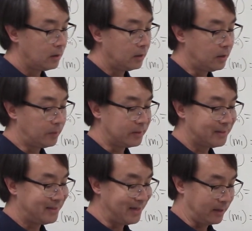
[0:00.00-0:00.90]
number
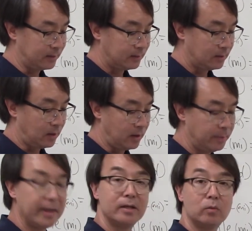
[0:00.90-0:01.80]
6 on
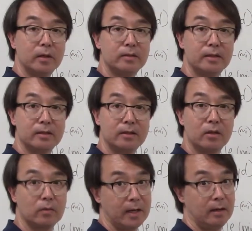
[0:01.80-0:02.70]
page
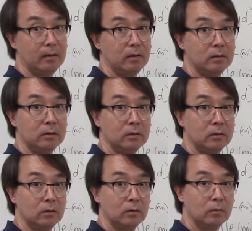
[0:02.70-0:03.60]
163.
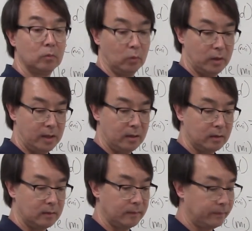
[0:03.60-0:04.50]
Okay?
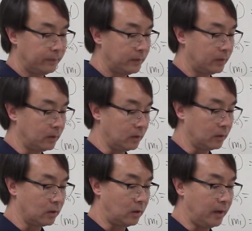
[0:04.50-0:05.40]

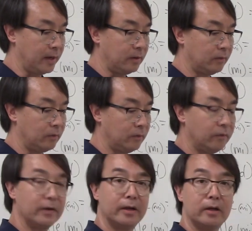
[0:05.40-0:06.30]
All right,
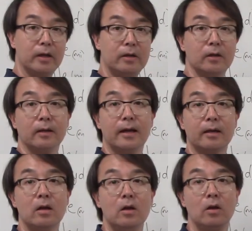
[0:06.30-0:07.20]
very good. Good
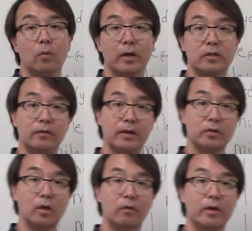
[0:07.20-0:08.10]
luck. Watch the videos
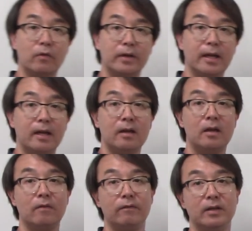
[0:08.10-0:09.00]
over and over again.
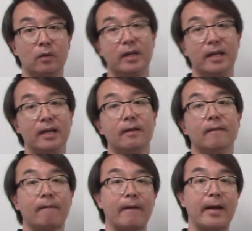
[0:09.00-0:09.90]
If you don't get it,
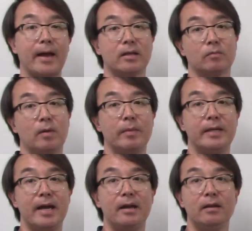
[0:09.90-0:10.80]
ask mom and
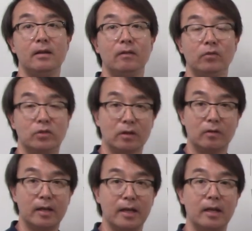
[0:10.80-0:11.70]
dad. If you still don't
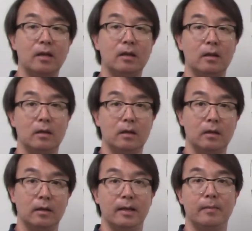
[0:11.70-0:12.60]
get it,
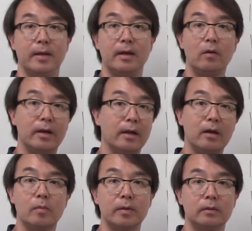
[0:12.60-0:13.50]
let me know and I'll help.
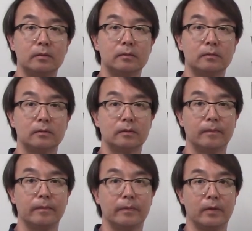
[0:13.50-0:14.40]

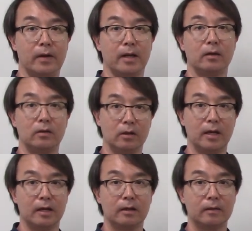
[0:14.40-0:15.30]
All right, good luck.